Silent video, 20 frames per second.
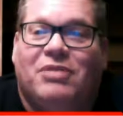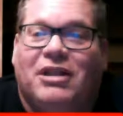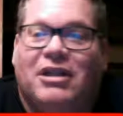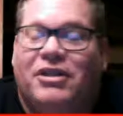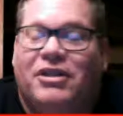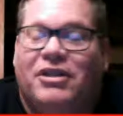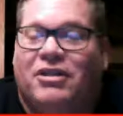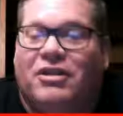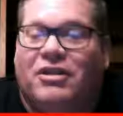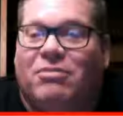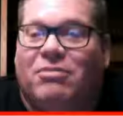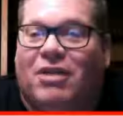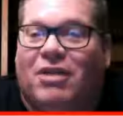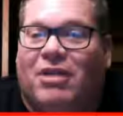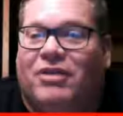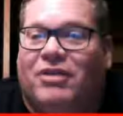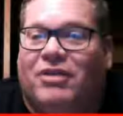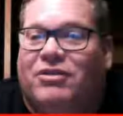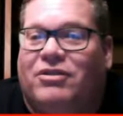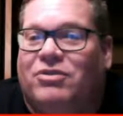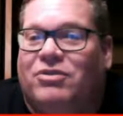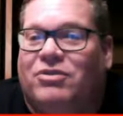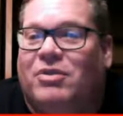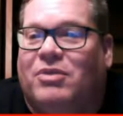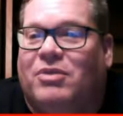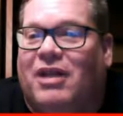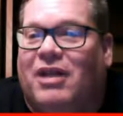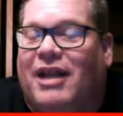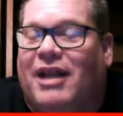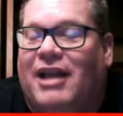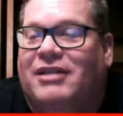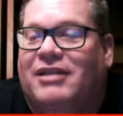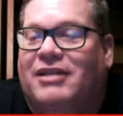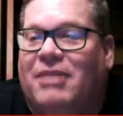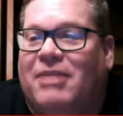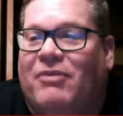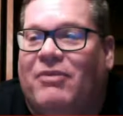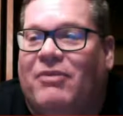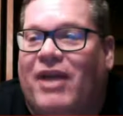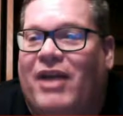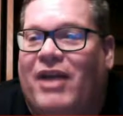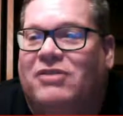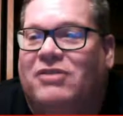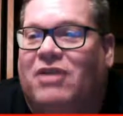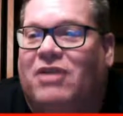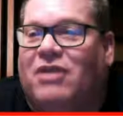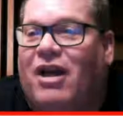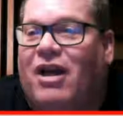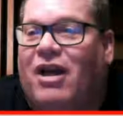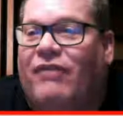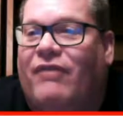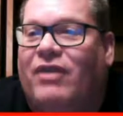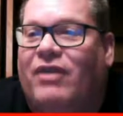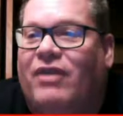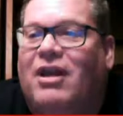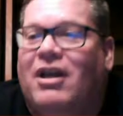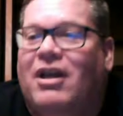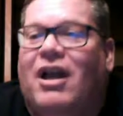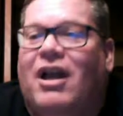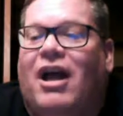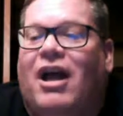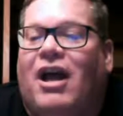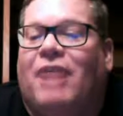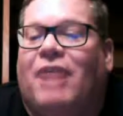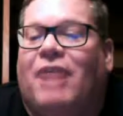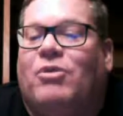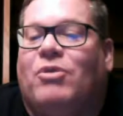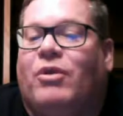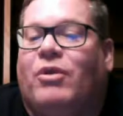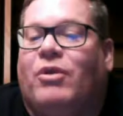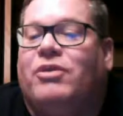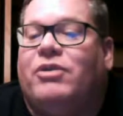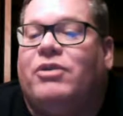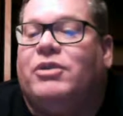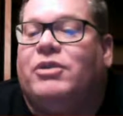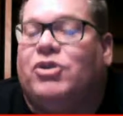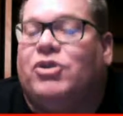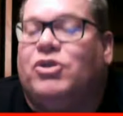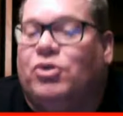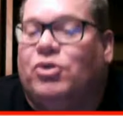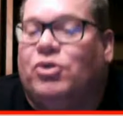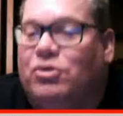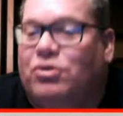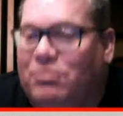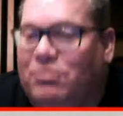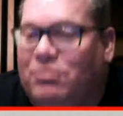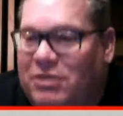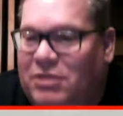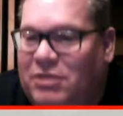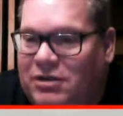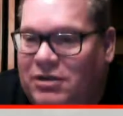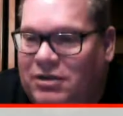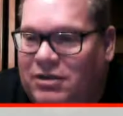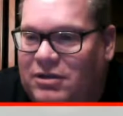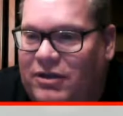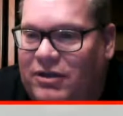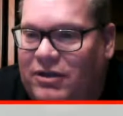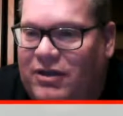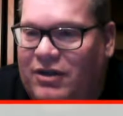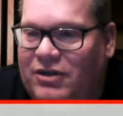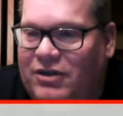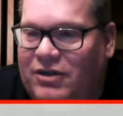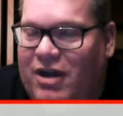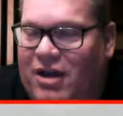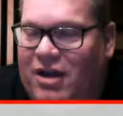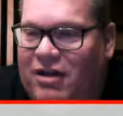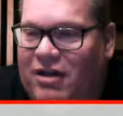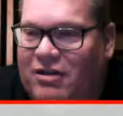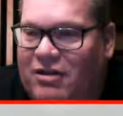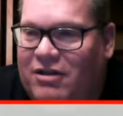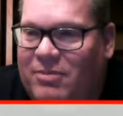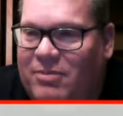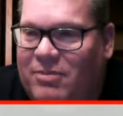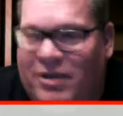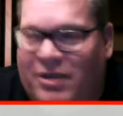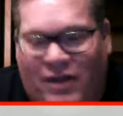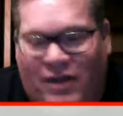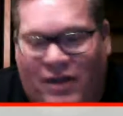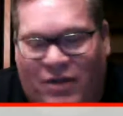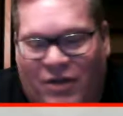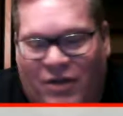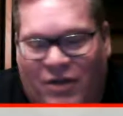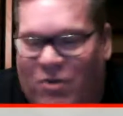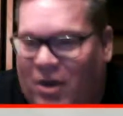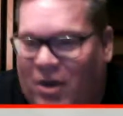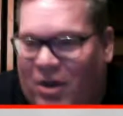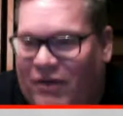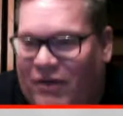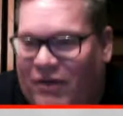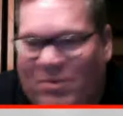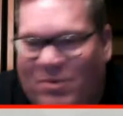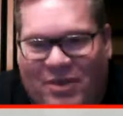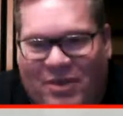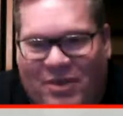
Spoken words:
young blonde girls with the last name of Hasselhoff. I'm going to assume they're his daughters, but you never know. One of them could be